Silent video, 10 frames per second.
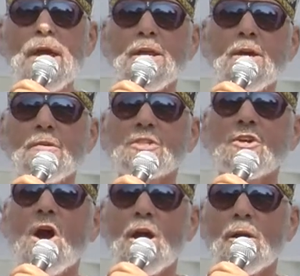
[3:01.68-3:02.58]
many of
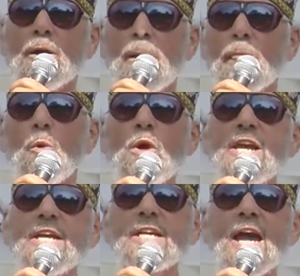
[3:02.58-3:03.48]
us are.
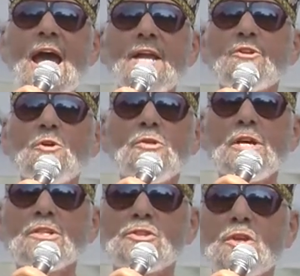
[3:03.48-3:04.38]
We can do
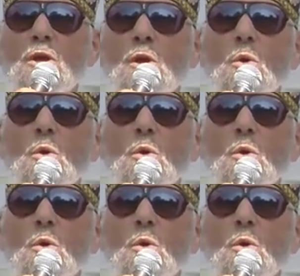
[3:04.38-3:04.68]
this.